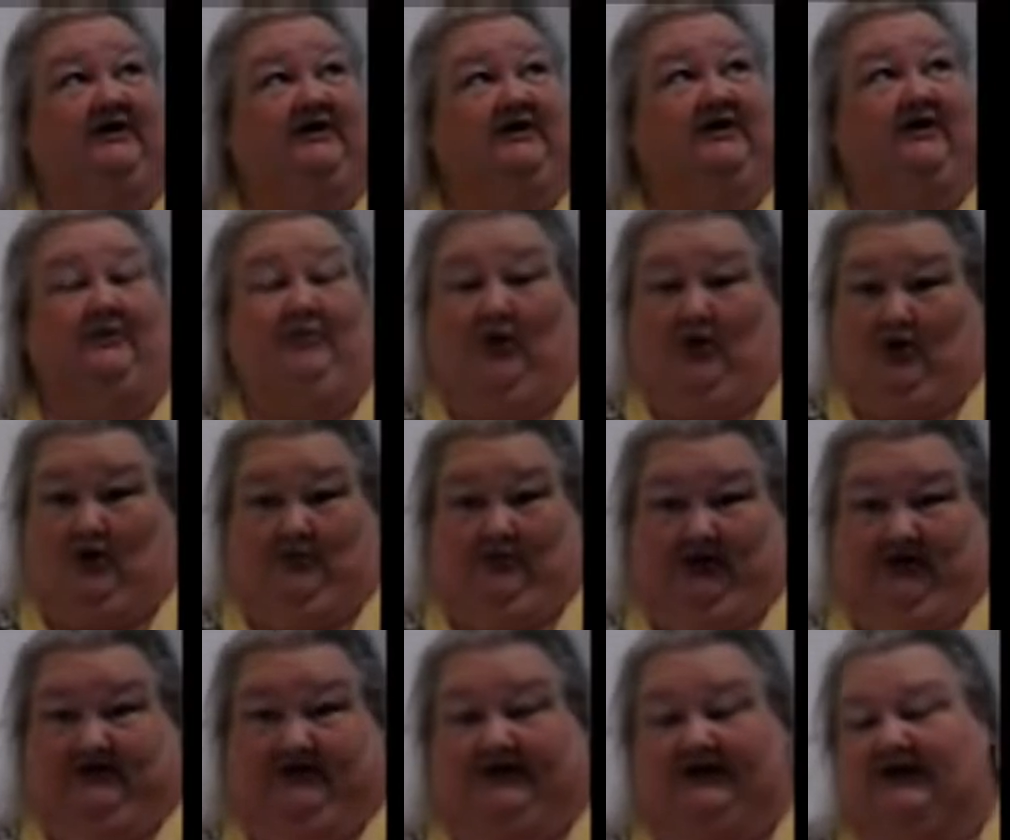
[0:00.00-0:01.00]

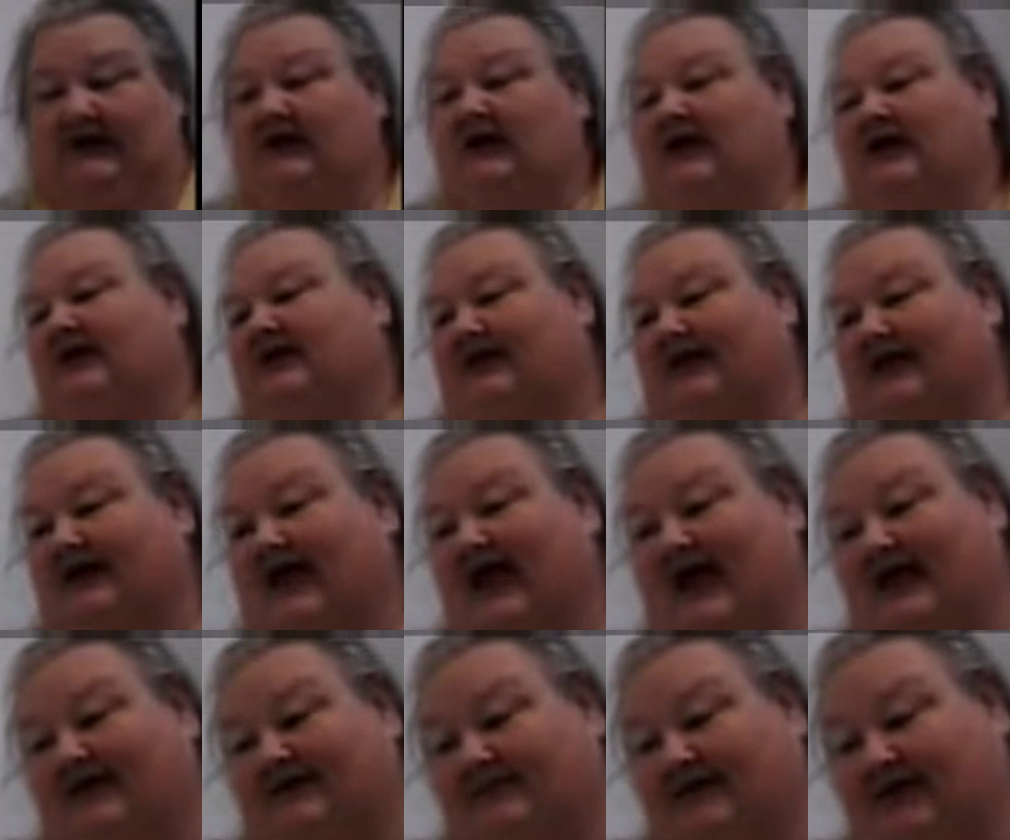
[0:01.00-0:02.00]
compartment that I
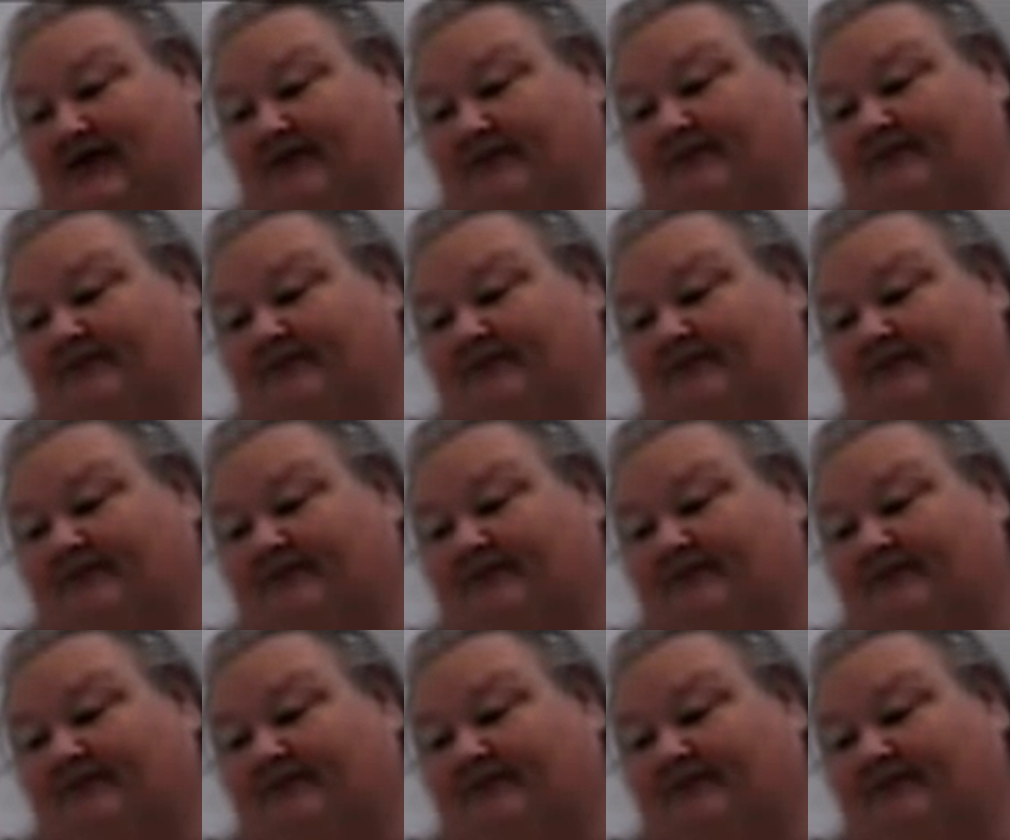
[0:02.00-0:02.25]
had him in.